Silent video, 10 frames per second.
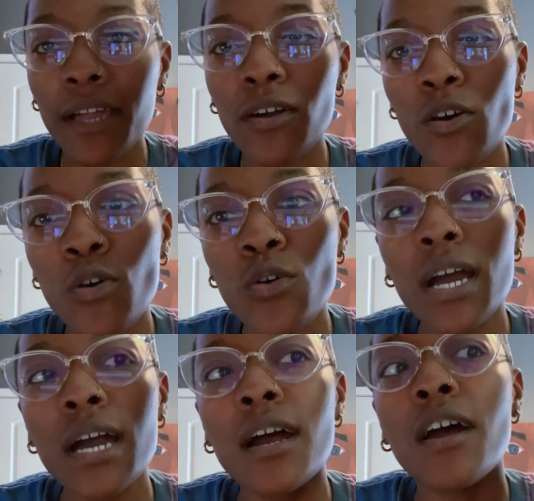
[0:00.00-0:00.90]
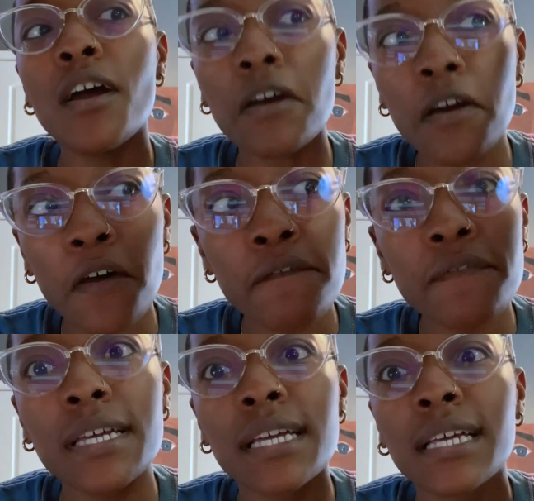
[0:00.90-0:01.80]
go of
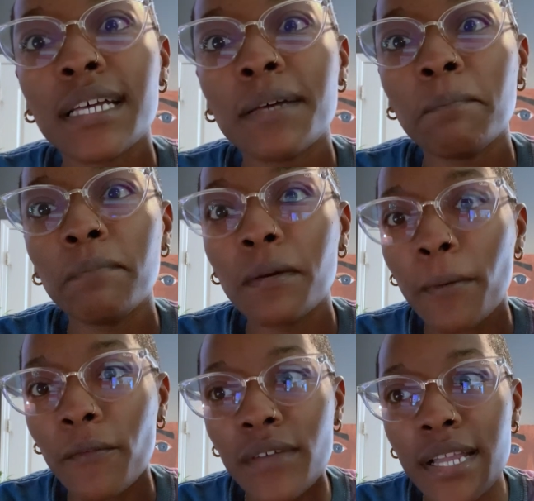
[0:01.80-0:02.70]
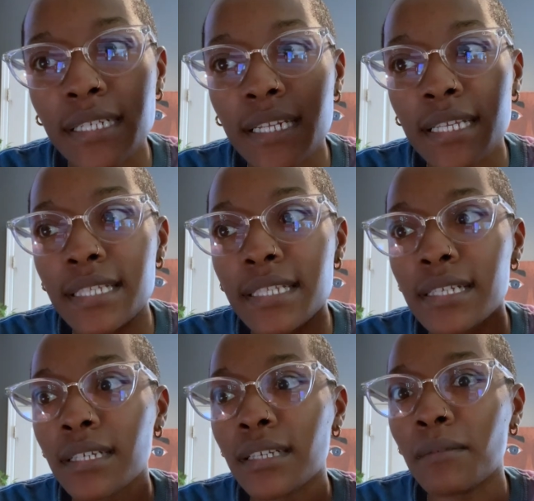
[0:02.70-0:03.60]
the perfectionist
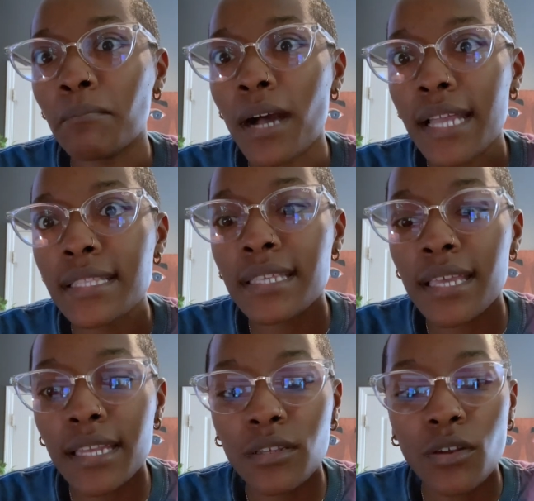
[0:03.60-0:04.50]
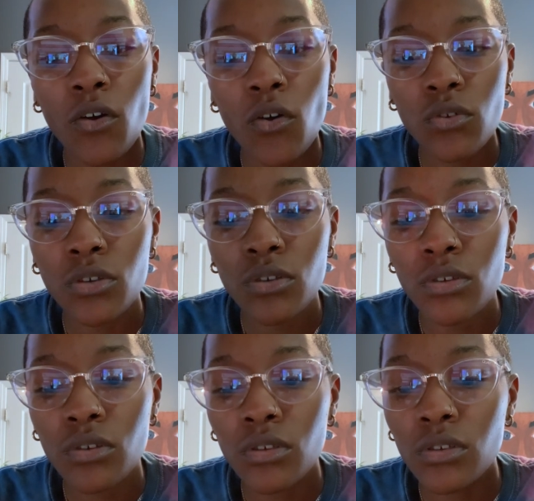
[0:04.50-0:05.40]
mindset.
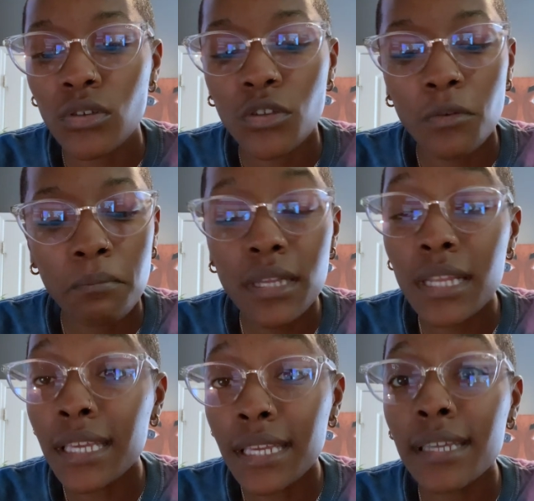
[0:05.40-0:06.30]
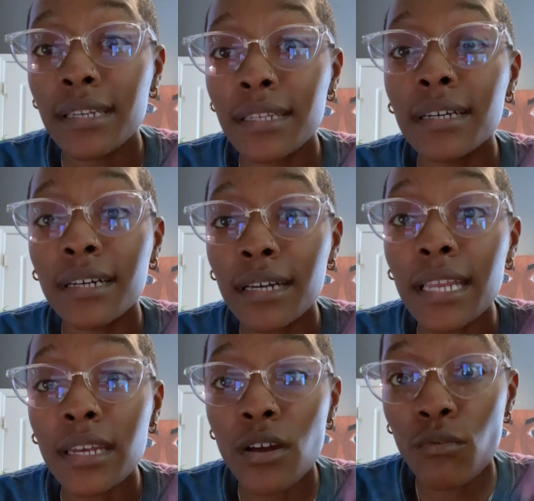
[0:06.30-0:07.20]
You're putting in
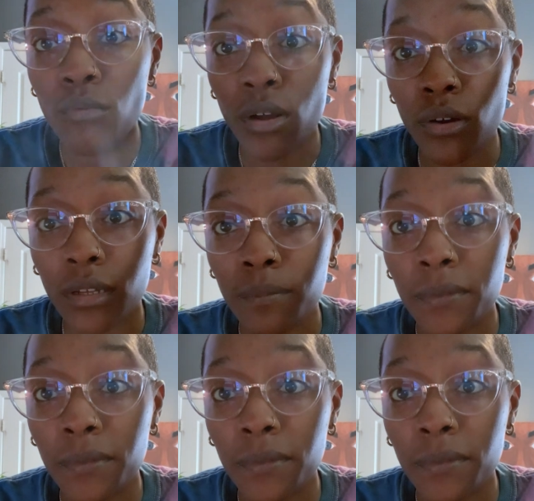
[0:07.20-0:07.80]
enough work.